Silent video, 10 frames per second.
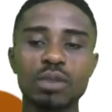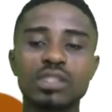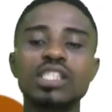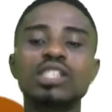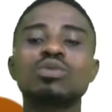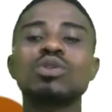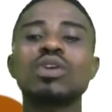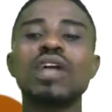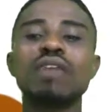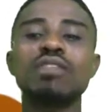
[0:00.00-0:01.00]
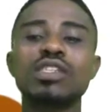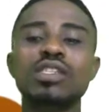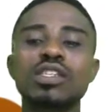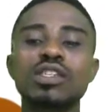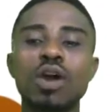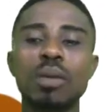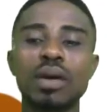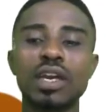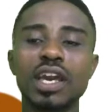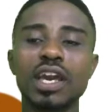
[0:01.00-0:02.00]
But since we don't have this
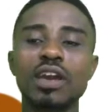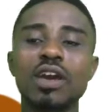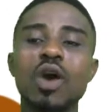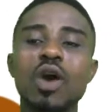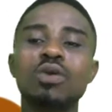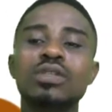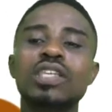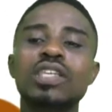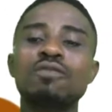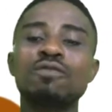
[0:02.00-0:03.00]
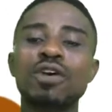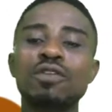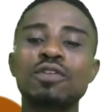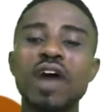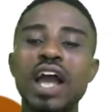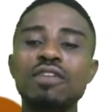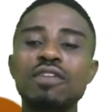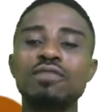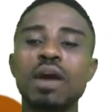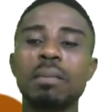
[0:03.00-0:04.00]
number here, we would say
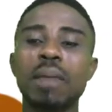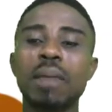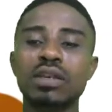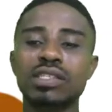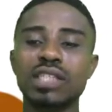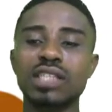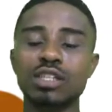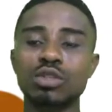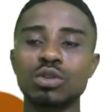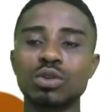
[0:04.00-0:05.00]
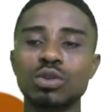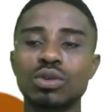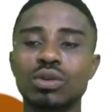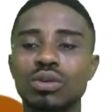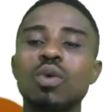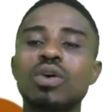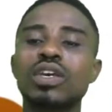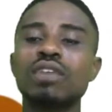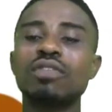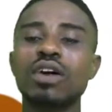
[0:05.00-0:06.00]
45 minus 32
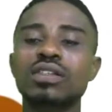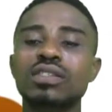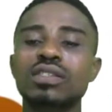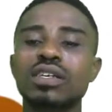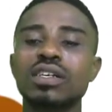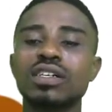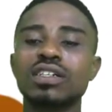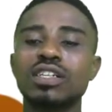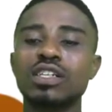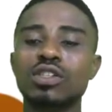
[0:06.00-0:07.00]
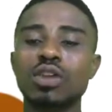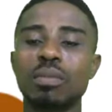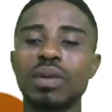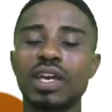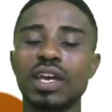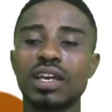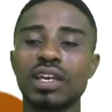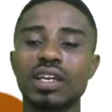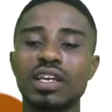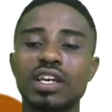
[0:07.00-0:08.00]
will give us this number here.
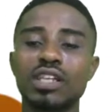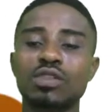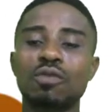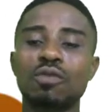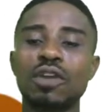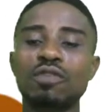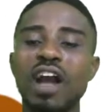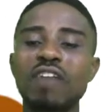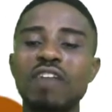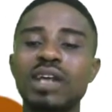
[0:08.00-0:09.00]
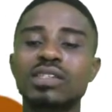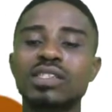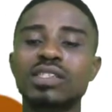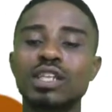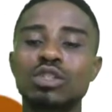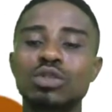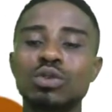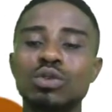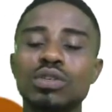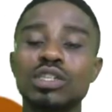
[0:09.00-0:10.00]
So 45 minus
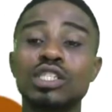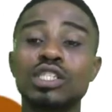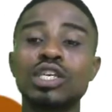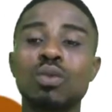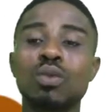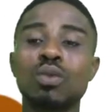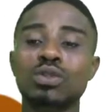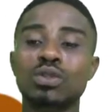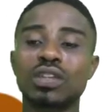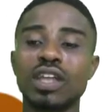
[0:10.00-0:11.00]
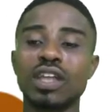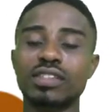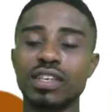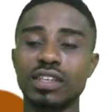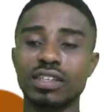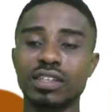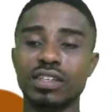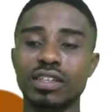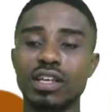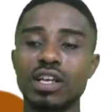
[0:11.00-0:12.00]
32 is equal to 13.
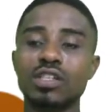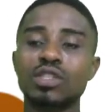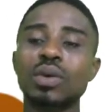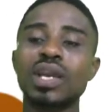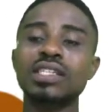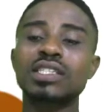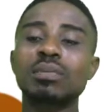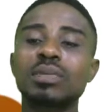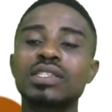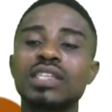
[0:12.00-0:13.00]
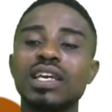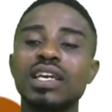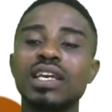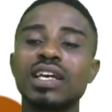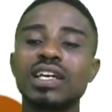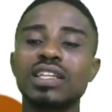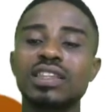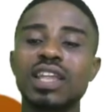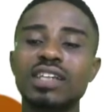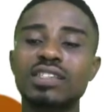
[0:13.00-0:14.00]
So we can simply say
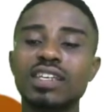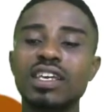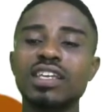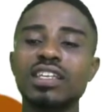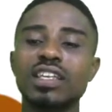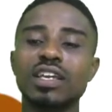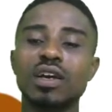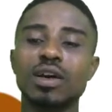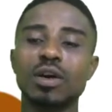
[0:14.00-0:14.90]
13